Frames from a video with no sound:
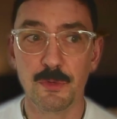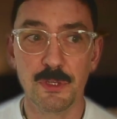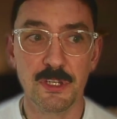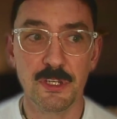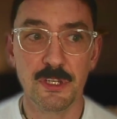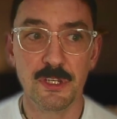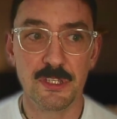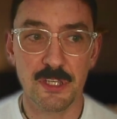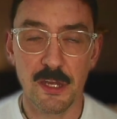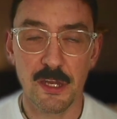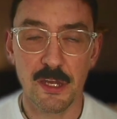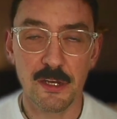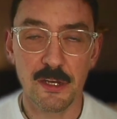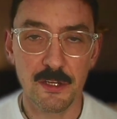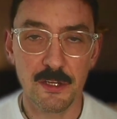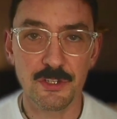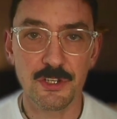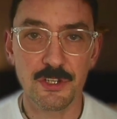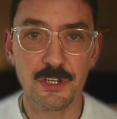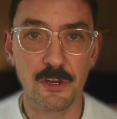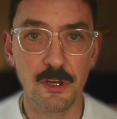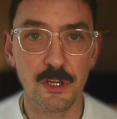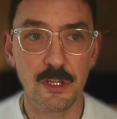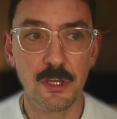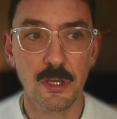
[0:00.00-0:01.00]
design and
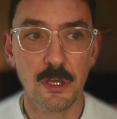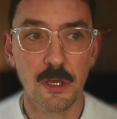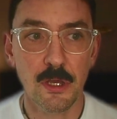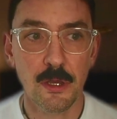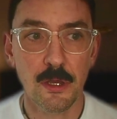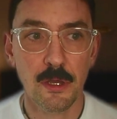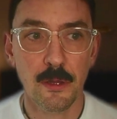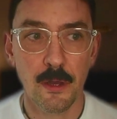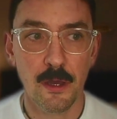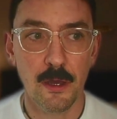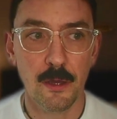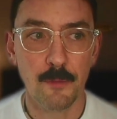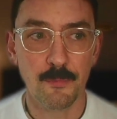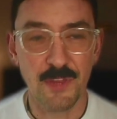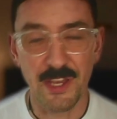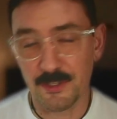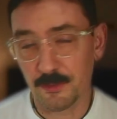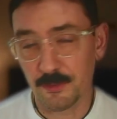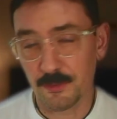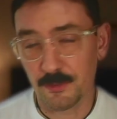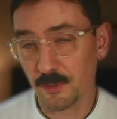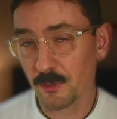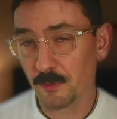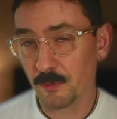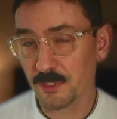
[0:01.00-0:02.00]
engineering. That's
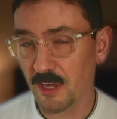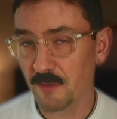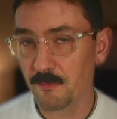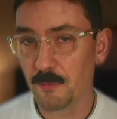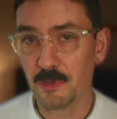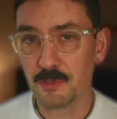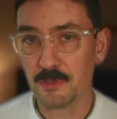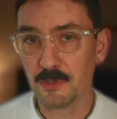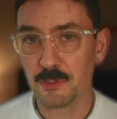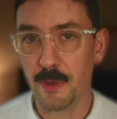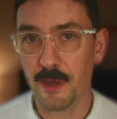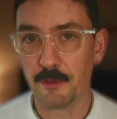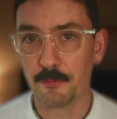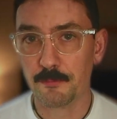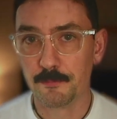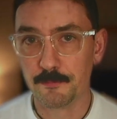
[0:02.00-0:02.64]
really what dev mode's about.